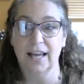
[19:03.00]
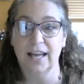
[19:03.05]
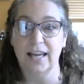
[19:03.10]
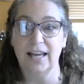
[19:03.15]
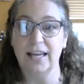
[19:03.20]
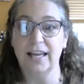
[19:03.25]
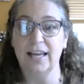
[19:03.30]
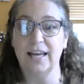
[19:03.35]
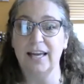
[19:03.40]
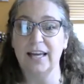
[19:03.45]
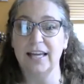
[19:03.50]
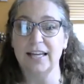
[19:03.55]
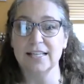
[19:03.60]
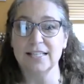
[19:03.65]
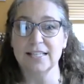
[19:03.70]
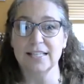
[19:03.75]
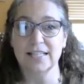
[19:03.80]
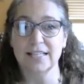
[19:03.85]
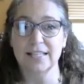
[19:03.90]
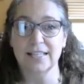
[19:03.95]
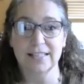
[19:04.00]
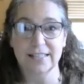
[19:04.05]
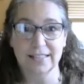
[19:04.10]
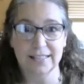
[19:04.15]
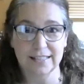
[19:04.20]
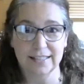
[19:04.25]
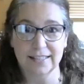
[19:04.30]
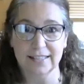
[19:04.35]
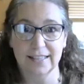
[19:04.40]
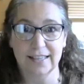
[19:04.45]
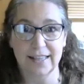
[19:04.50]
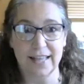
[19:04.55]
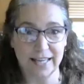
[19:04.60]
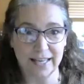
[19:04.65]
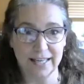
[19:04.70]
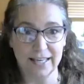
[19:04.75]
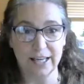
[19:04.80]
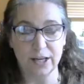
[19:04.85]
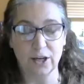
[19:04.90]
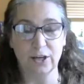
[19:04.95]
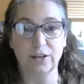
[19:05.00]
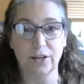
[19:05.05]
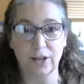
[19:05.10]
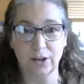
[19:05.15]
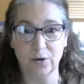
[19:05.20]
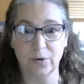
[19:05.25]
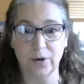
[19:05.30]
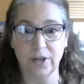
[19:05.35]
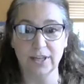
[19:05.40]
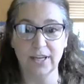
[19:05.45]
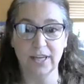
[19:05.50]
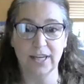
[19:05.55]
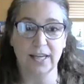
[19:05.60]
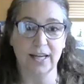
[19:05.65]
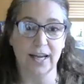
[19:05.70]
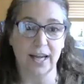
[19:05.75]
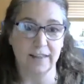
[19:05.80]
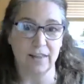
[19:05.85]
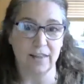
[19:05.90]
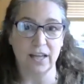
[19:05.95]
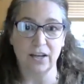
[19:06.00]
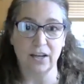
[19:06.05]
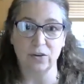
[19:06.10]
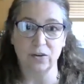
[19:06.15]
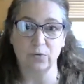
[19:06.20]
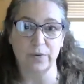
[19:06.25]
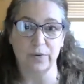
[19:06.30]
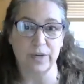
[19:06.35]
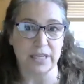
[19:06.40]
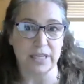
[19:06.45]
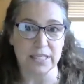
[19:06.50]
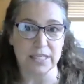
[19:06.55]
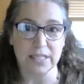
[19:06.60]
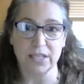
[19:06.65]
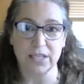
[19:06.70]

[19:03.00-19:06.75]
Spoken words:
and they can get an oil kit and they can read.